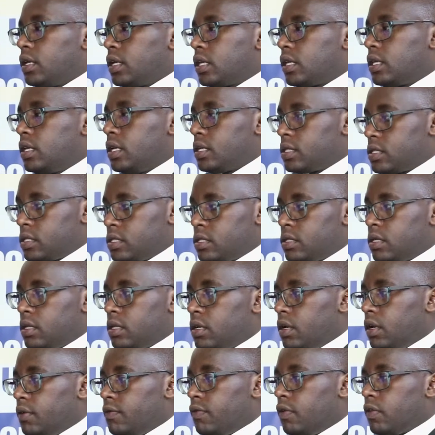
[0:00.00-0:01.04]
case
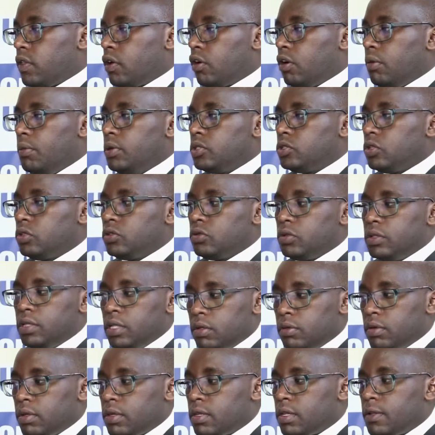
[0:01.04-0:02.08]
for the Commission to deal
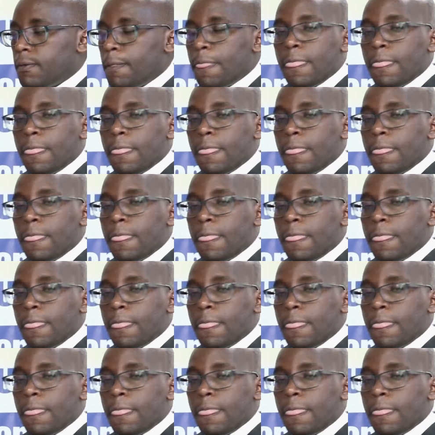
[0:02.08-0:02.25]
with.